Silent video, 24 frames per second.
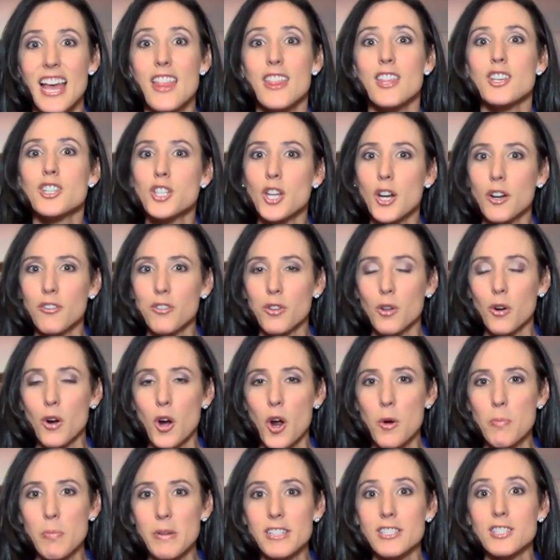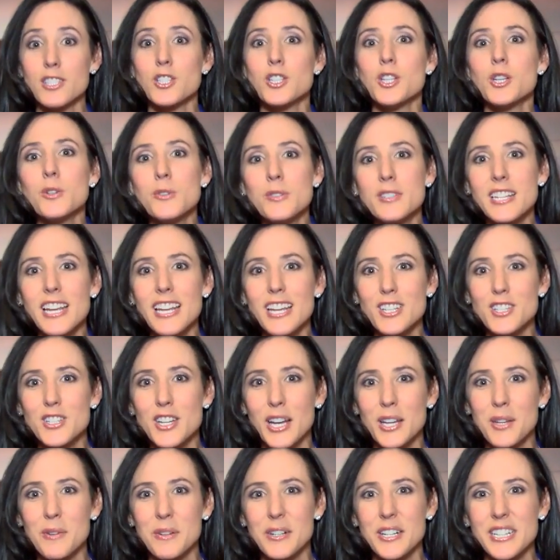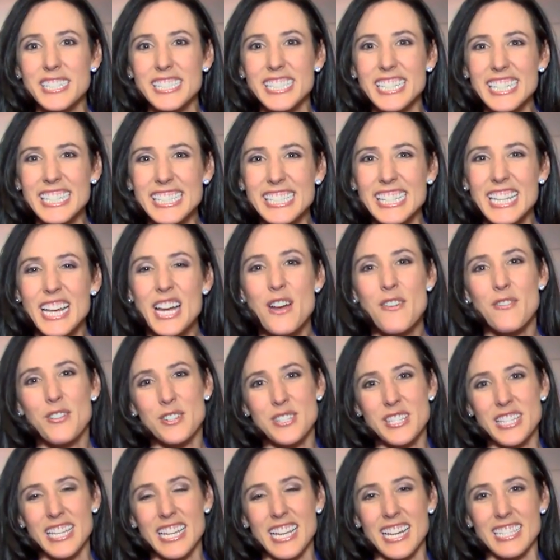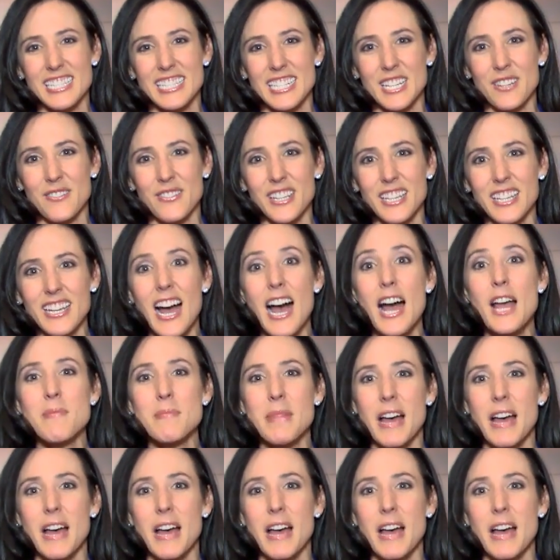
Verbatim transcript: The show floor opens Tuesday, January 6th. For CES TV, I'm